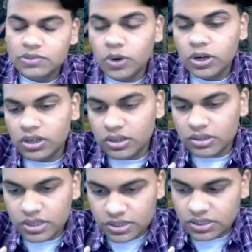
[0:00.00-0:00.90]
What
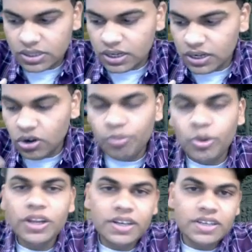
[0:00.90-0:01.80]
just no
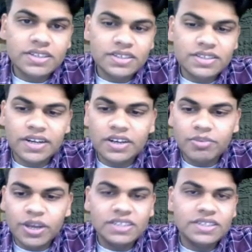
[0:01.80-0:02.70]
pooling does is that it
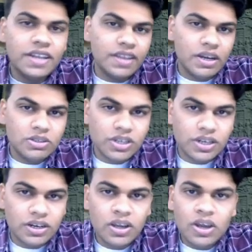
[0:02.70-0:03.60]
makes
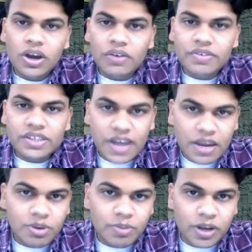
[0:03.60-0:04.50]
10,000 of such
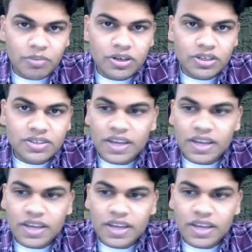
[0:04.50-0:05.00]
hyperparameters,